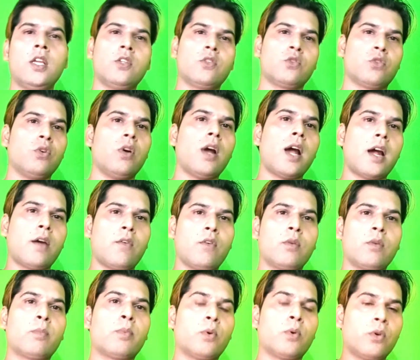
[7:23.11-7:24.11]
So our
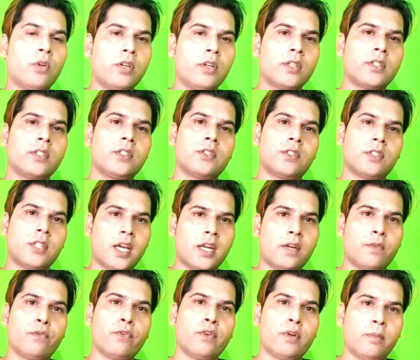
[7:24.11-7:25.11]
product
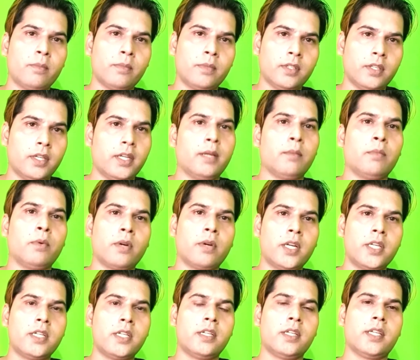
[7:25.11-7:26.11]
start from
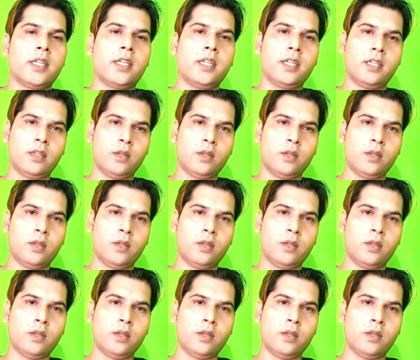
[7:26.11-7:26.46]
laboratory,